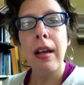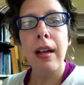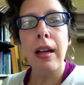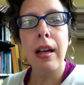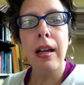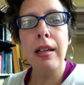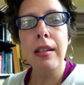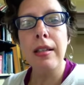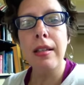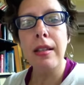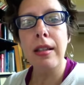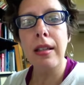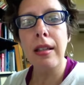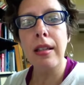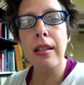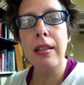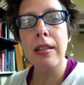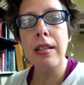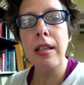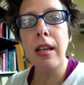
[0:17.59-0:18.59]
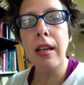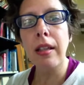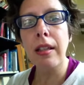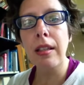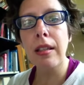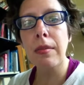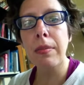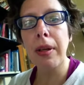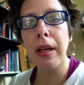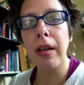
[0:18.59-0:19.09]
and then
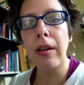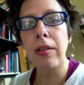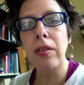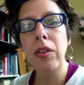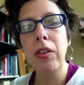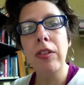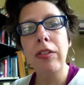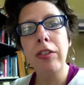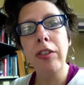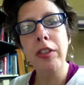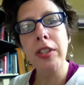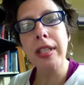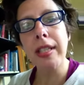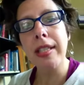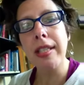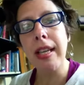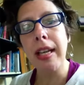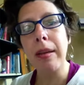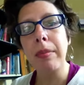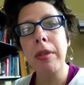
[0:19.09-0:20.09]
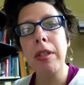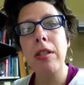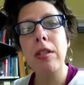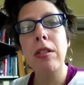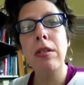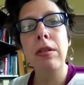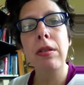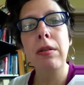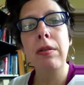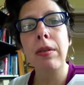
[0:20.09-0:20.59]
talking about your first assignment,